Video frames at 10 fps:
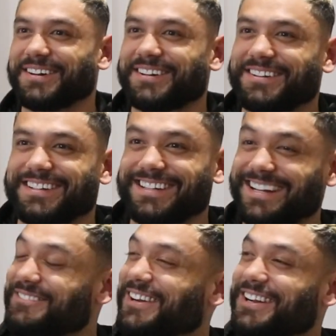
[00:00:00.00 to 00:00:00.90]
I
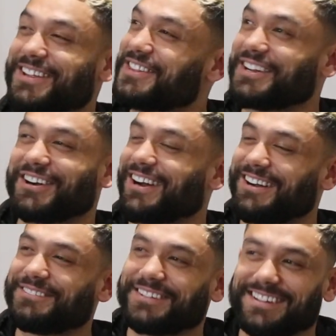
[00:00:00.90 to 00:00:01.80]
don't think I
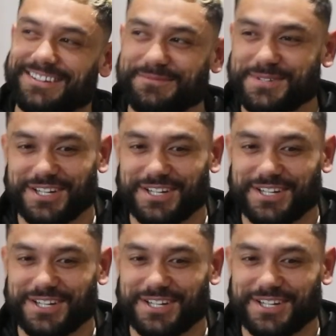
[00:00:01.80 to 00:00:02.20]
have.